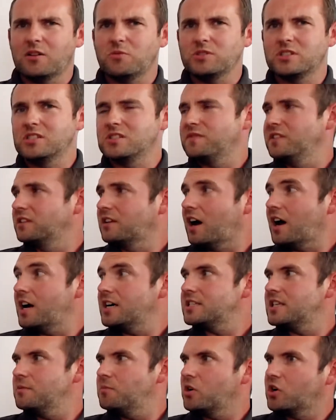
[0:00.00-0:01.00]
which is
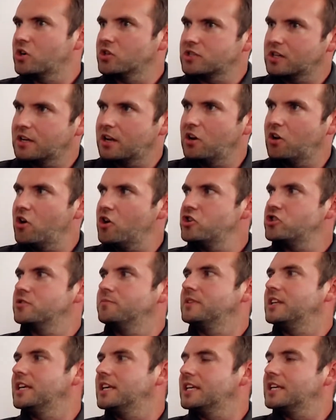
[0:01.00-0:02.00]
fantastic because it allows them
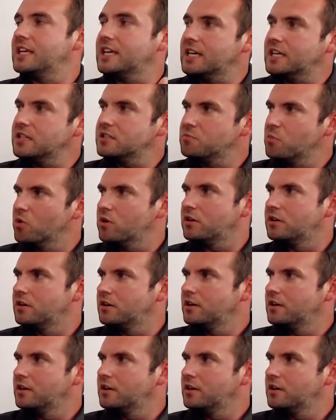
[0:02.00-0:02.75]
to engage more.